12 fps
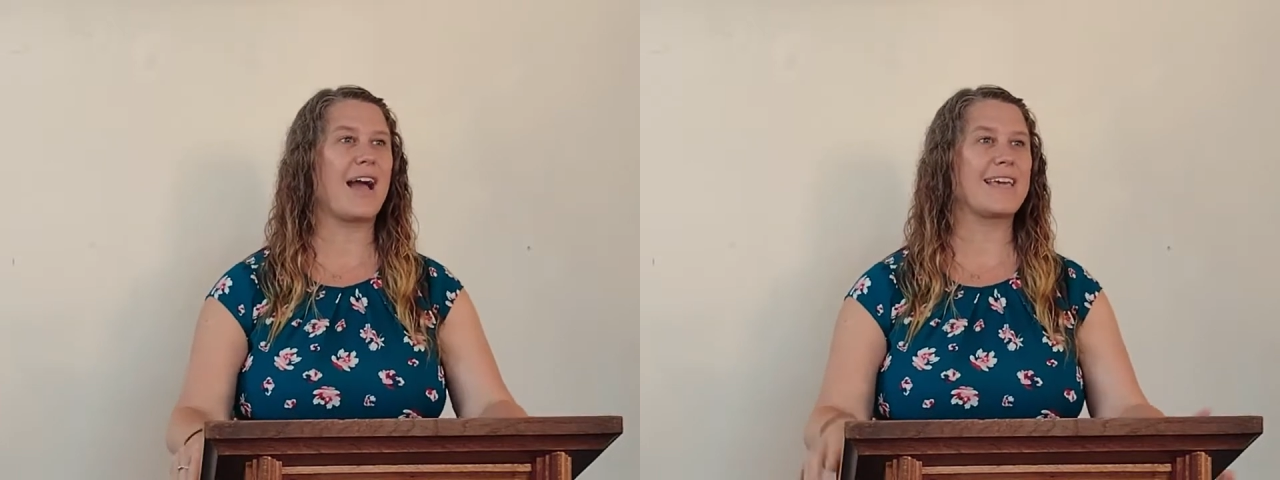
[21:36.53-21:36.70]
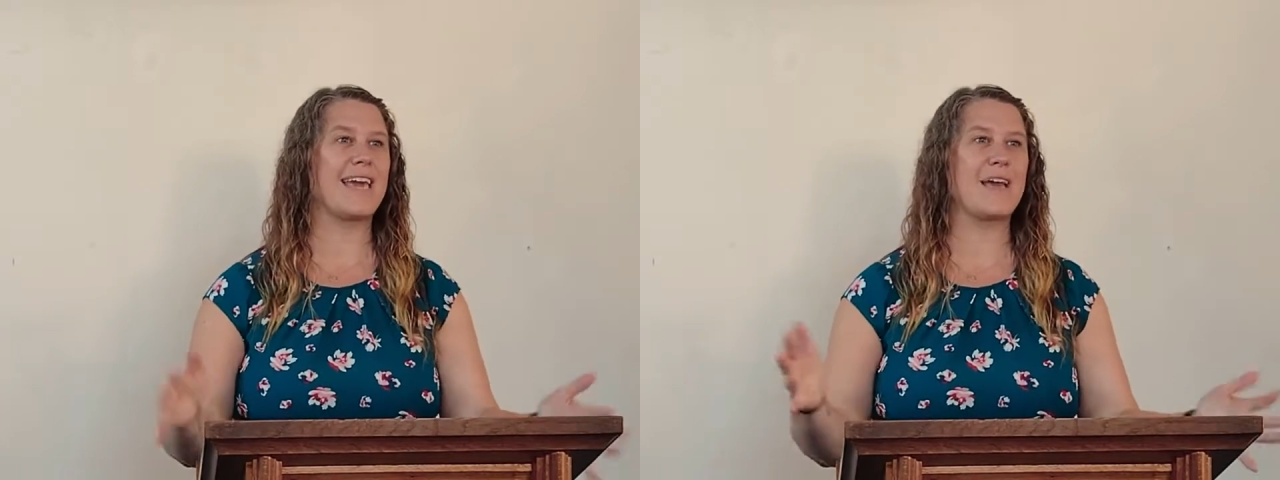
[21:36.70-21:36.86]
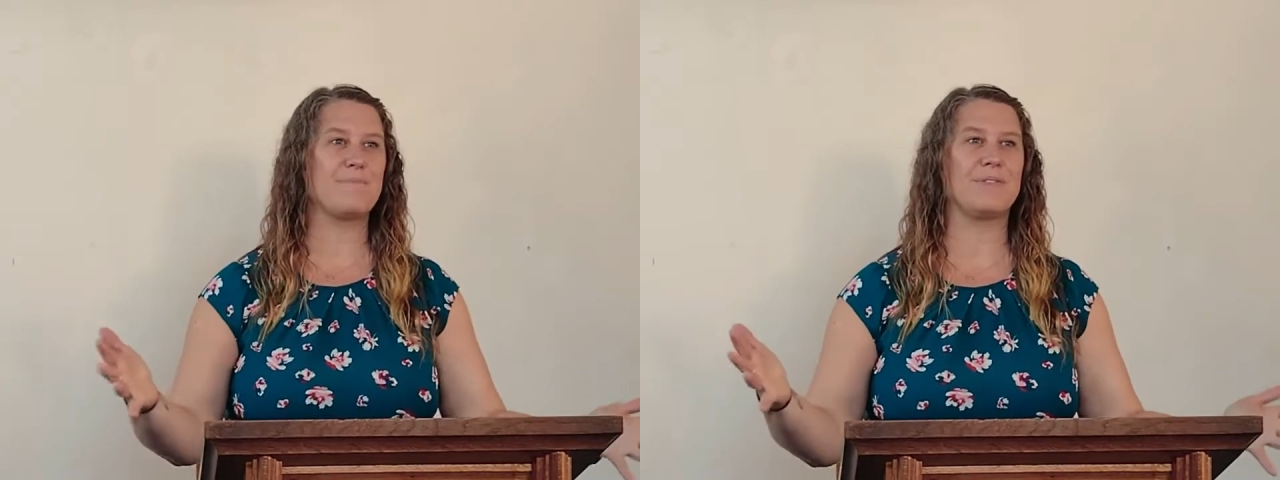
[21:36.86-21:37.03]
I
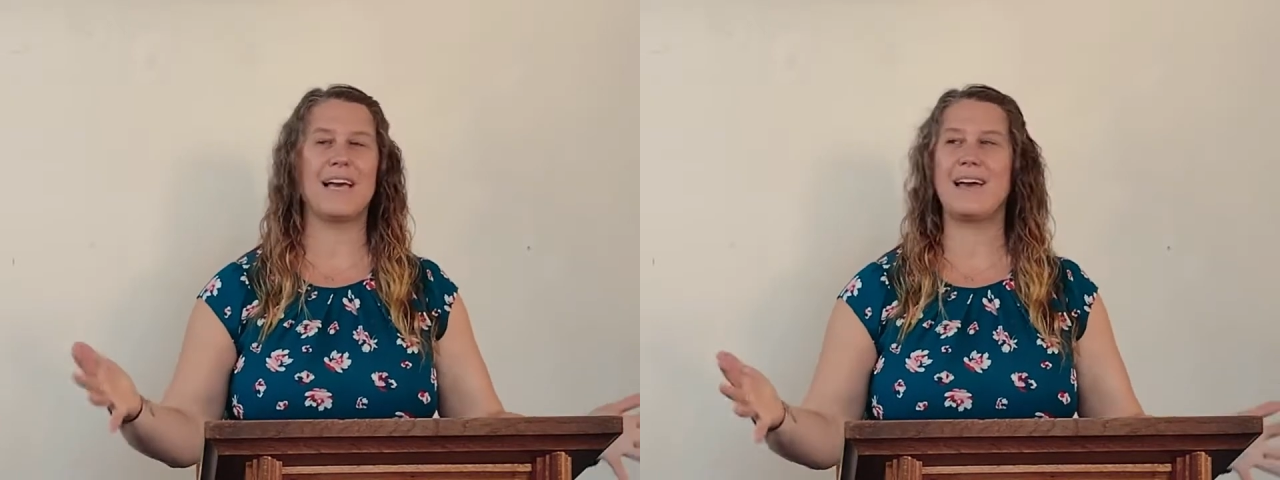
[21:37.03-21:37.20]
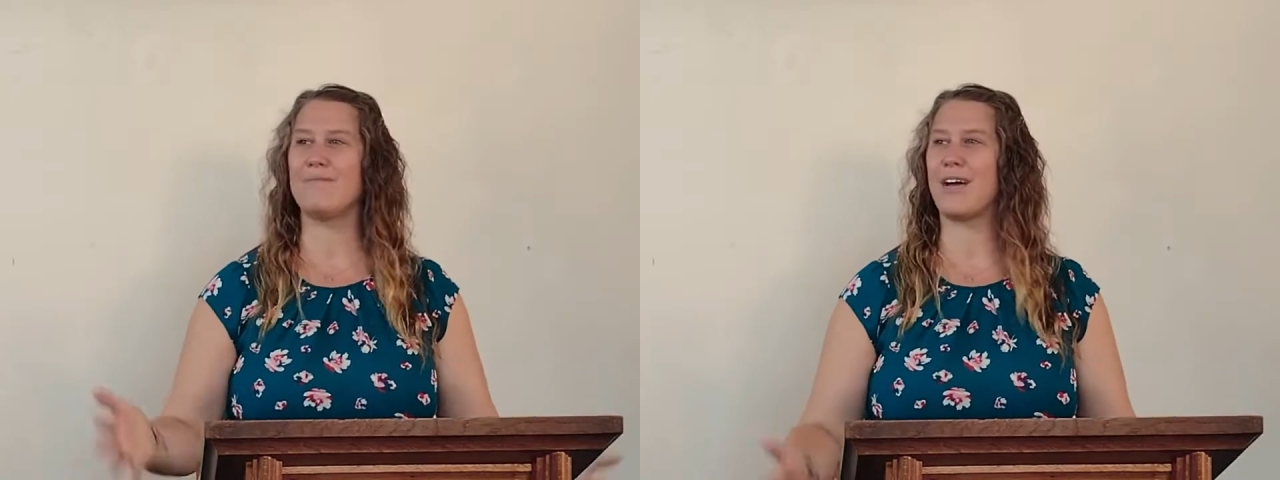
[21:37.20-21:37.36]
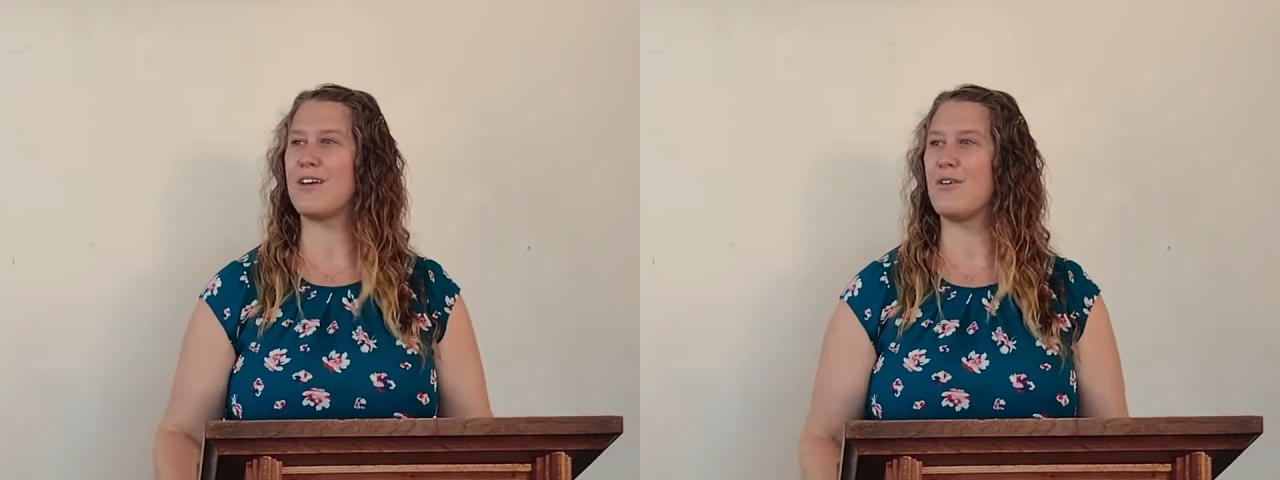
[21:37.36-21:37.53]
can't
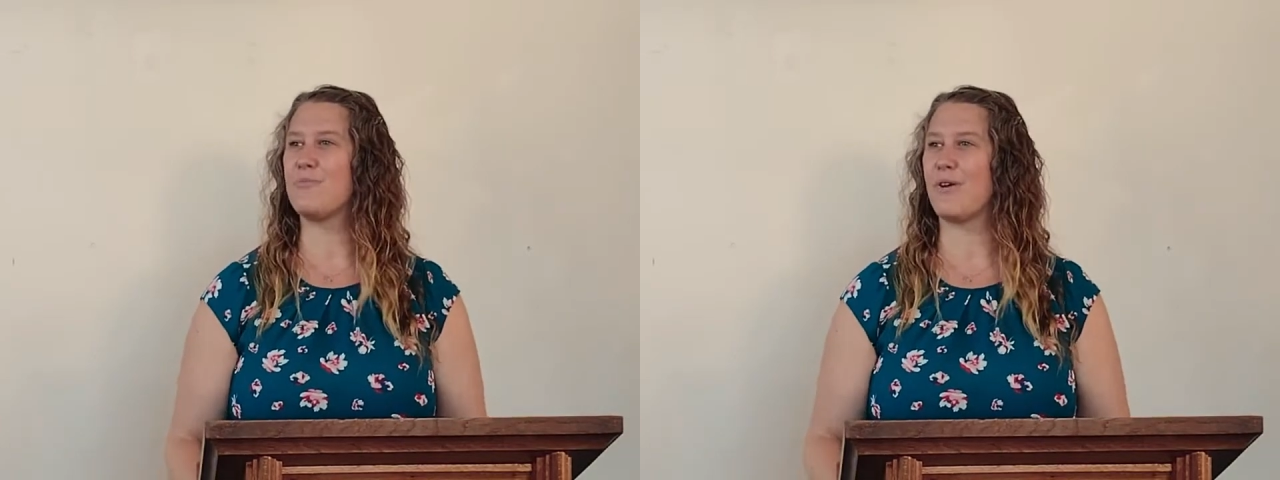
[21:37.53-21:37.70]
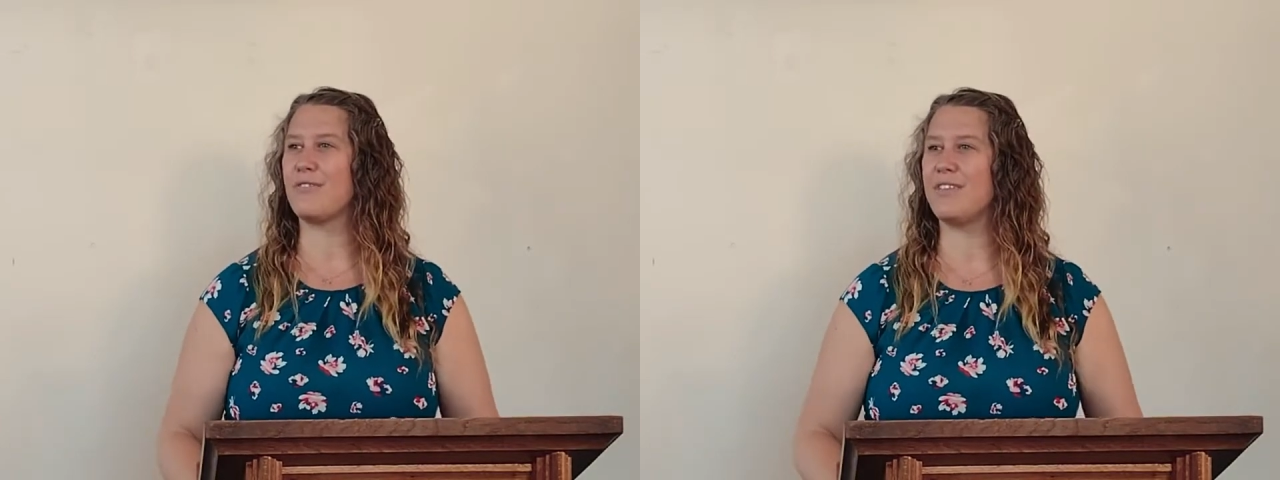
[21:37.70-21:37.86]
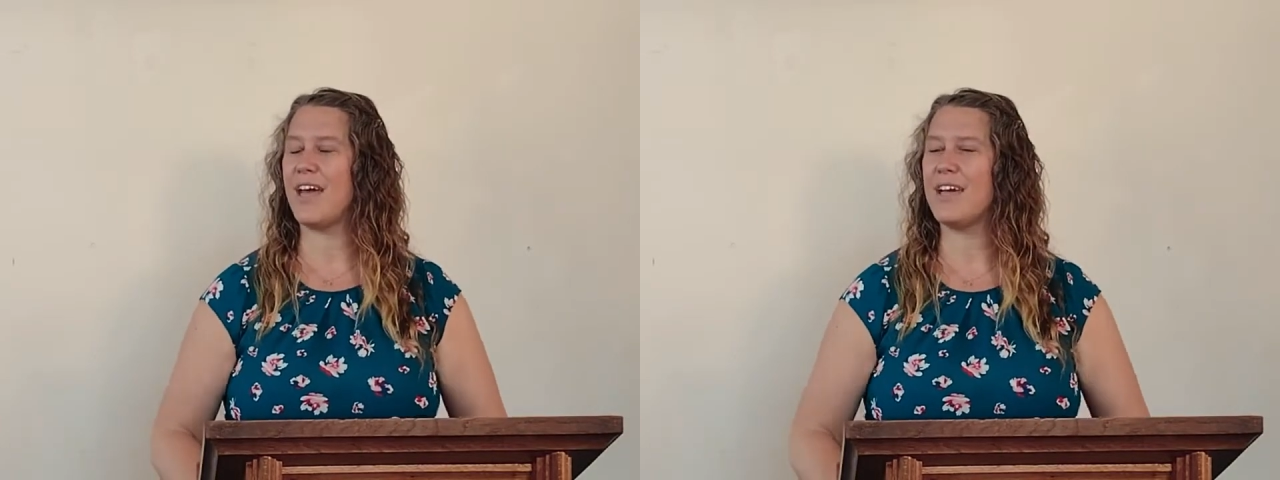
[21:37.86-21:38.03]
plan my own
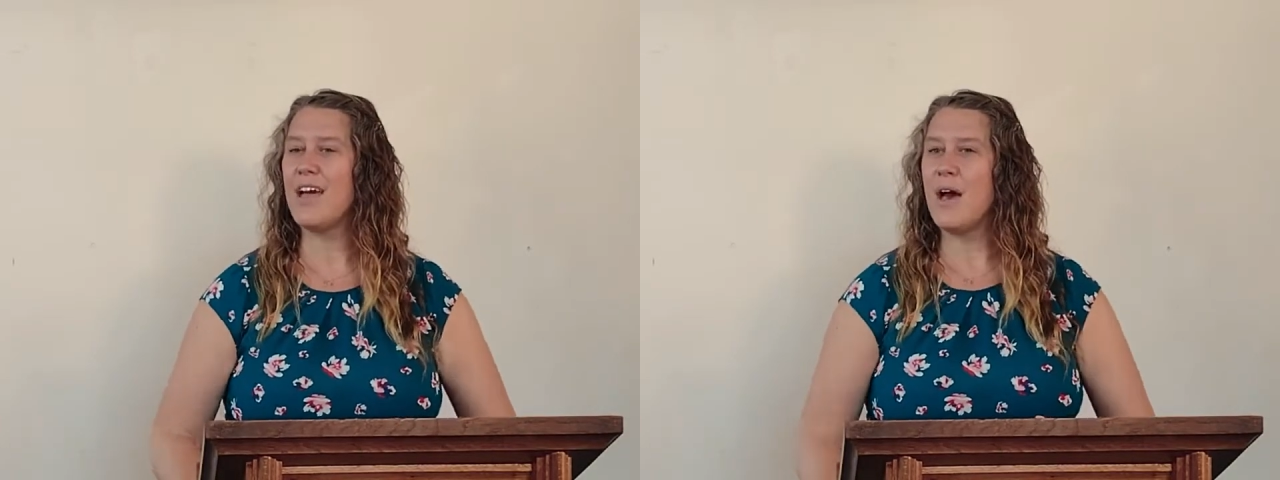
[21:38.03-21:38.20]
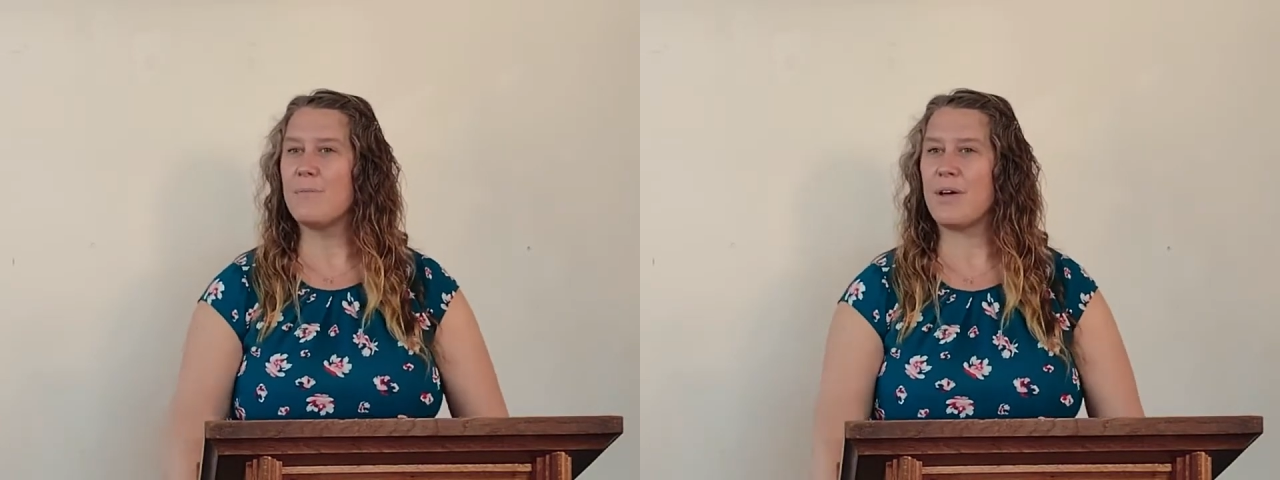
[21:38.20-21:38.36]
birthday,